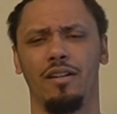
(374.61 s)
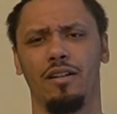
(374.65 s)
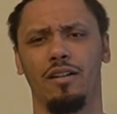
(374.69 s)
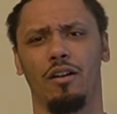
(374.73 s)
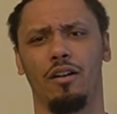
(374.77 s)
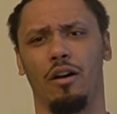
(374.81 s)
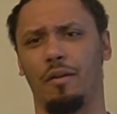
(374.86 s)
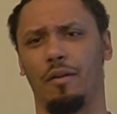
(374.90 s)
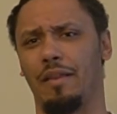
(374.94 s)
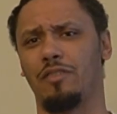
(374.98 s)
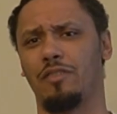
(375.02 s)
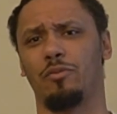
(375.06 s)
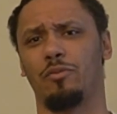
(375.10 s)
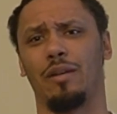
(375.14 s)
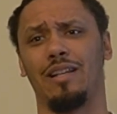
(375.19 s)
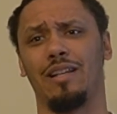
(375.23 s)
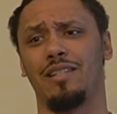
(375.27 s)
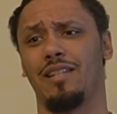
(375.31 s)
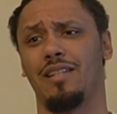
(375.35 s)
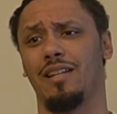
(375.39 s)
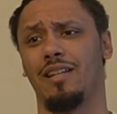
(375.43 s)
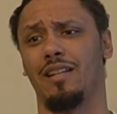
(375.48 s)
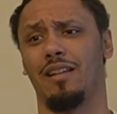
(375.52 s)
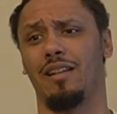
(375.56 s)
That's what they
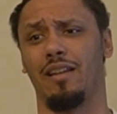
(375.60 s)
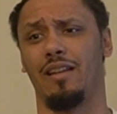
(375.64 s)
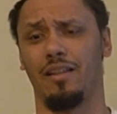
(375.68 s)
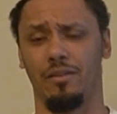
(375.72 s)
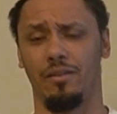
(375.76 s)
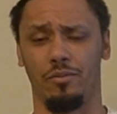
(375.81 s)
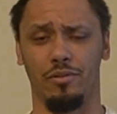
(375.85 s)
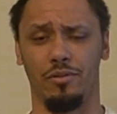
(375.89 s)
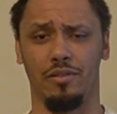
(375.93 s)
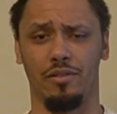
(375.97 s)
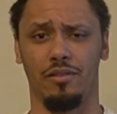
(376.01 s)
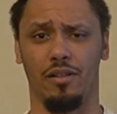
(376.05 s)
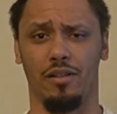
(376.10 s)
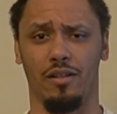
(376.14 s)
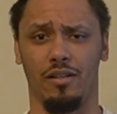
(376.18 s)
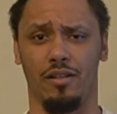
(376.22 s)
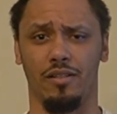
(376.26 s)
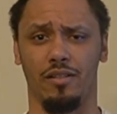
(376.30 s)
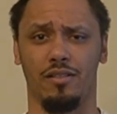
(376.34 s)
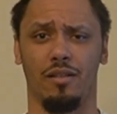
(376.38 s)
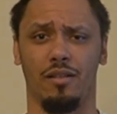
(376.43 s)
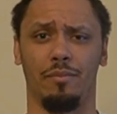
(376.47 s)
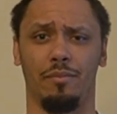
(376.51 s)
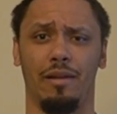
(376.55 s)
said that he was
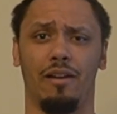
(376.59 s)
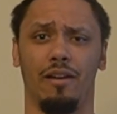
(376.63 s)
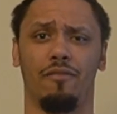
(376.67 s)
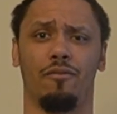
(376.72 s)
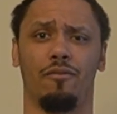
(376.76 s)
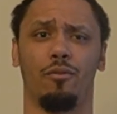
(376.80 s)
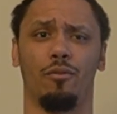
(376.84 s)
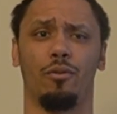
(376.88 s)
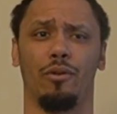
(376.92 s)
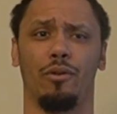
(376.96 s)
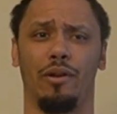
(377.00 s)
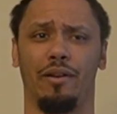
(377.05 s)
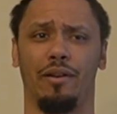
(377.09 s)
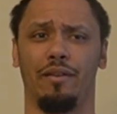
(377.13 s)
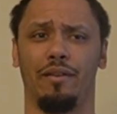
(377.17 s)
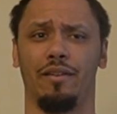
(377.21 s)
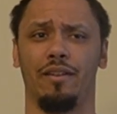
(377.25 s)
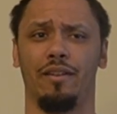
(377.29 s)
subbed out for, and